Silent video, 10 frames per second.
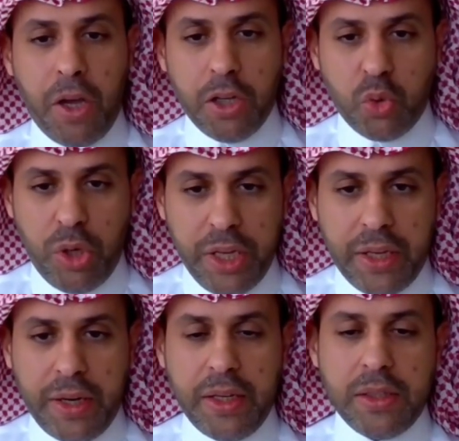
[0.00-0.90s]
It will
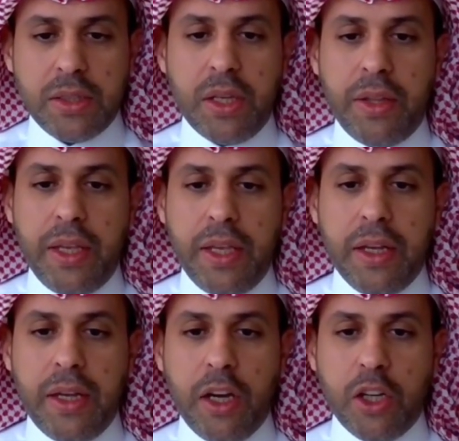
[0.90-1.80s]
increase
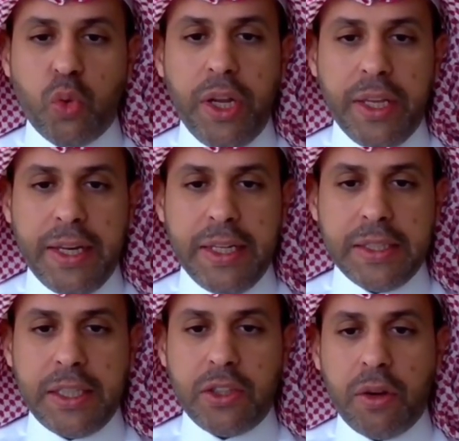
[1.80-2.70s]

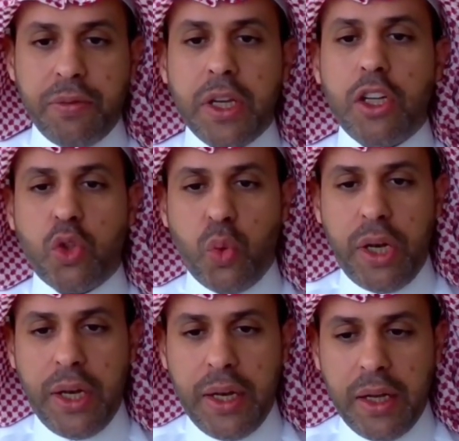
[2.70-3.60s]
the traffic.
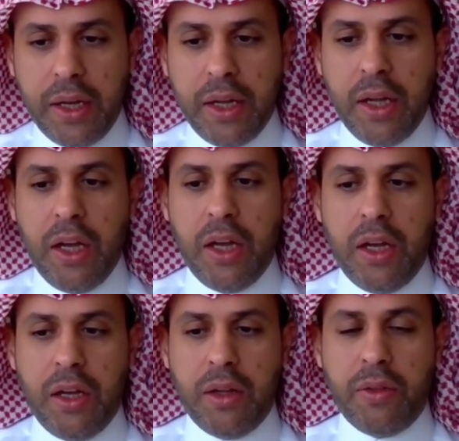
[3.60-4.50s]

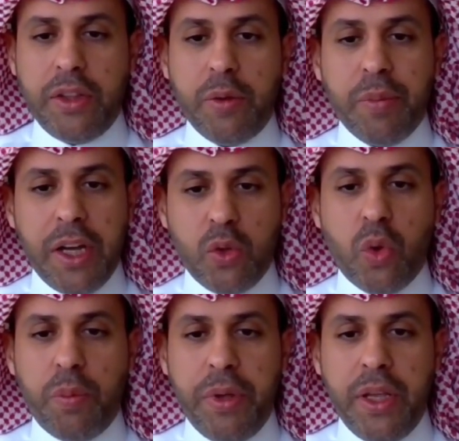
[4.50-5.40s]
The demand
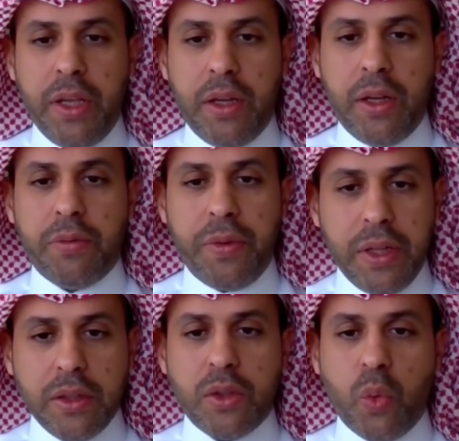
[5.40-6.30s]
will be
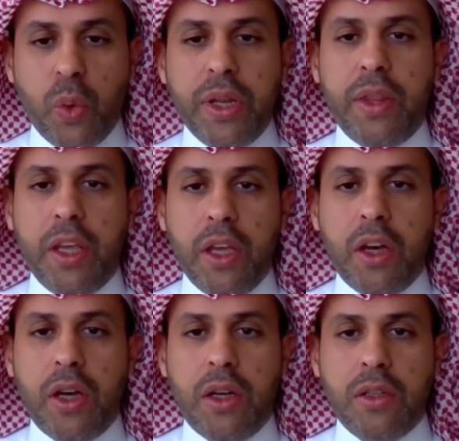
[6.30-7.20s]
filled when the
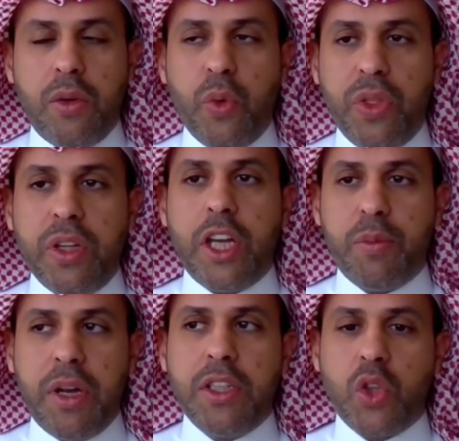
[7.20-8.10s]

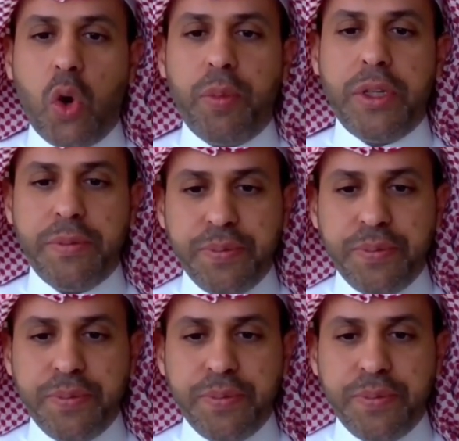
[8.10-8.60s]
terminal is open.